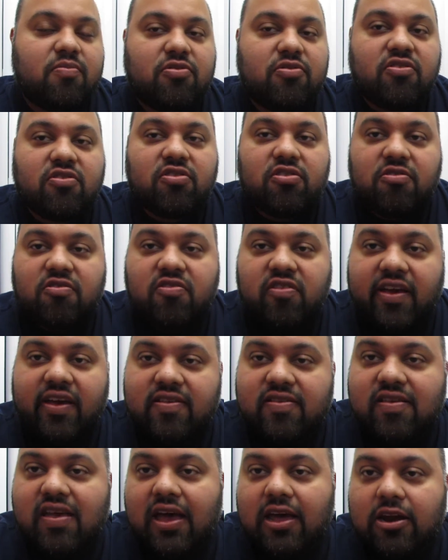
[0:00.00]
particular
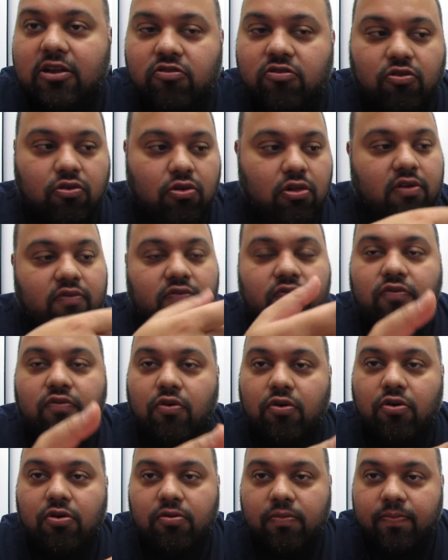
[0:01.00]
slice had a total of
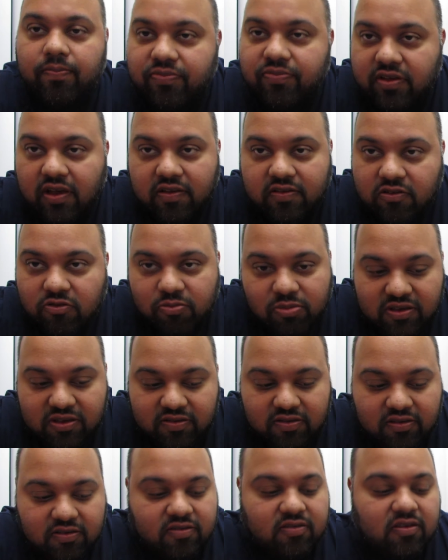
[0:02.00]
4 sausage
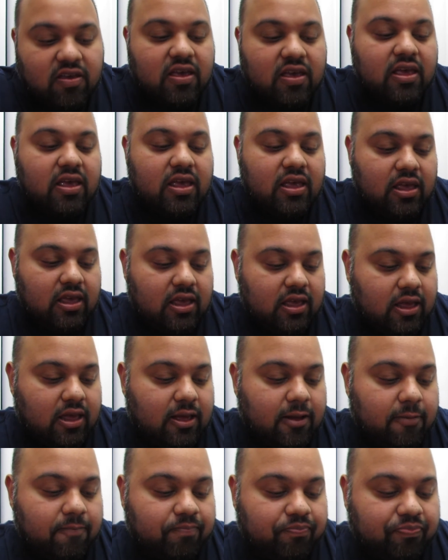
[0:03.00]
pieces.
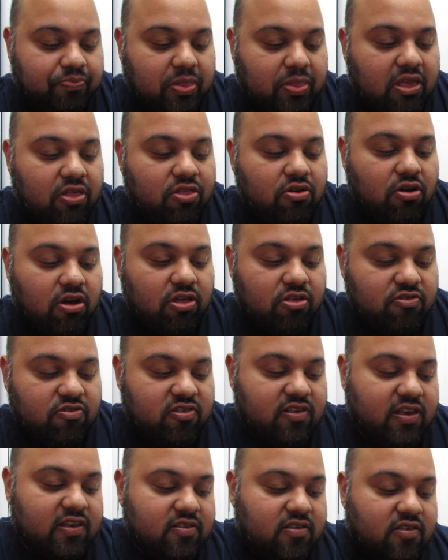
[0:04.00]
There are other
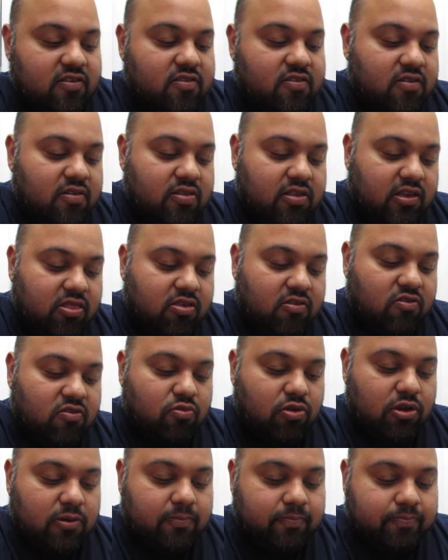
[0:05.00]
slices like this
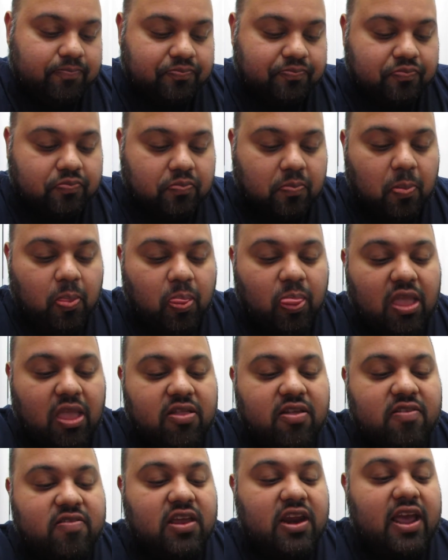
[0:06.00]
one
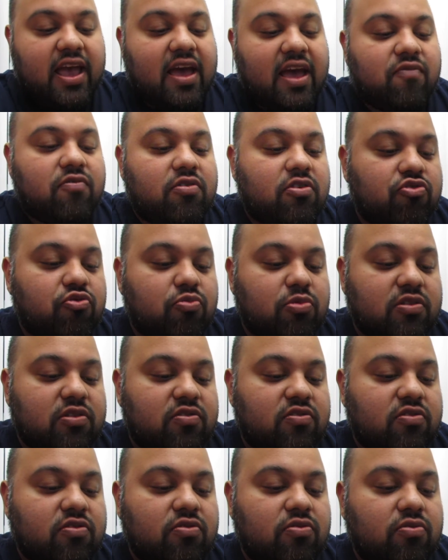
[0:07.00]
that's gonna average 1,
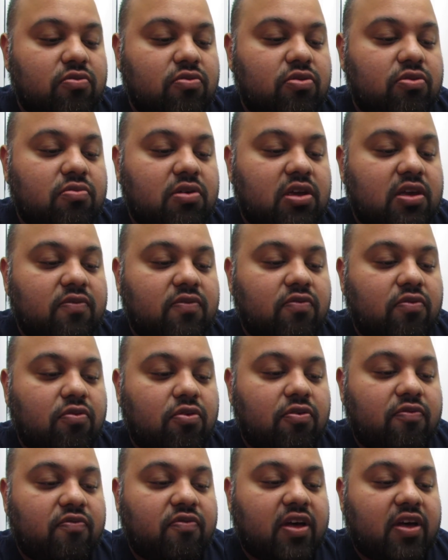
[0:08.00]
2, 3,
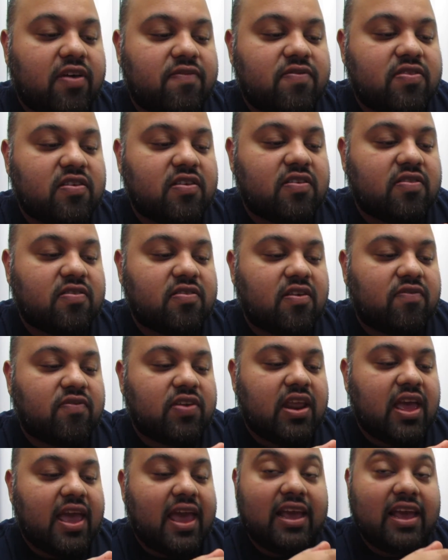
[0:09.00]
4, 5, 6, 7,
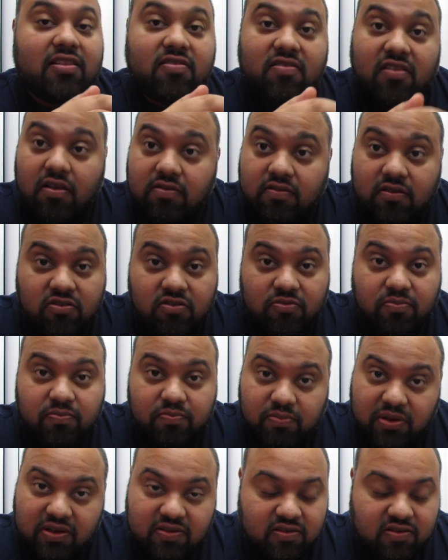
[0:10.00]
8 sausage
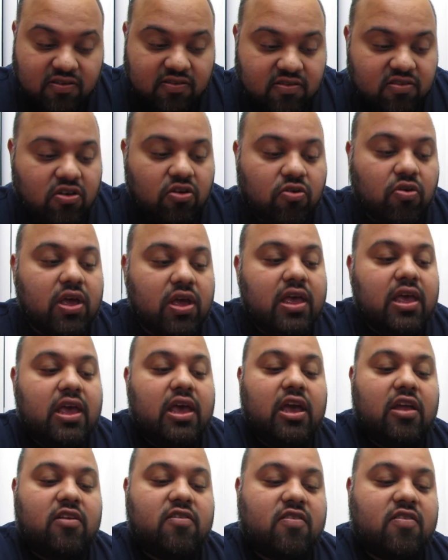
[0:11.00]
pieces. So
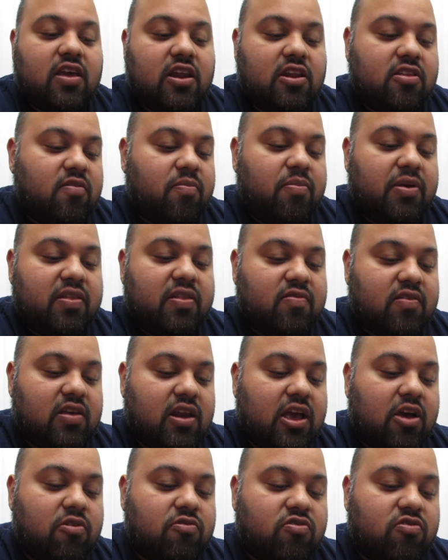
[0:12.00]
it just kind of depends on
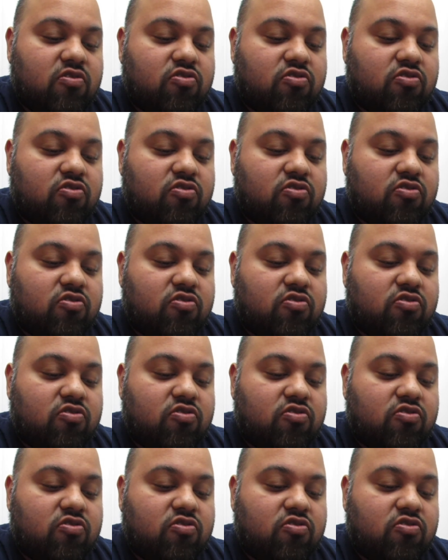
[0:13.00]
how it's